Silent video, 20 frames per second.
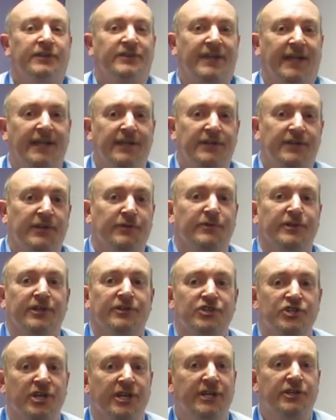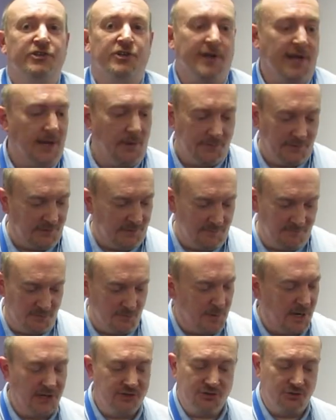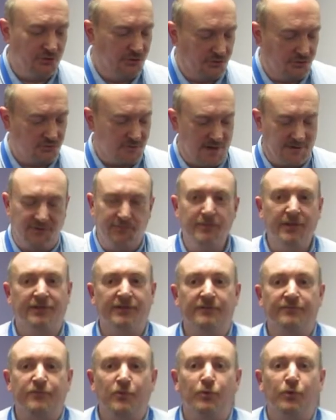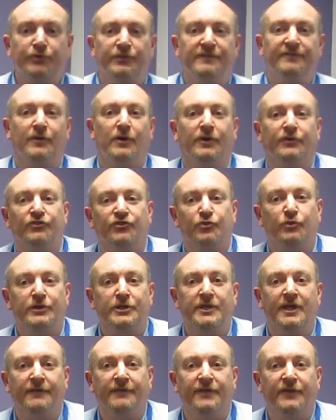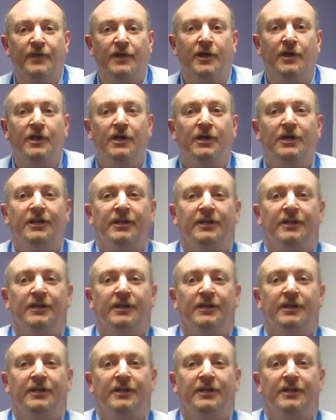data exchange, how this information is transmitted from one device to another,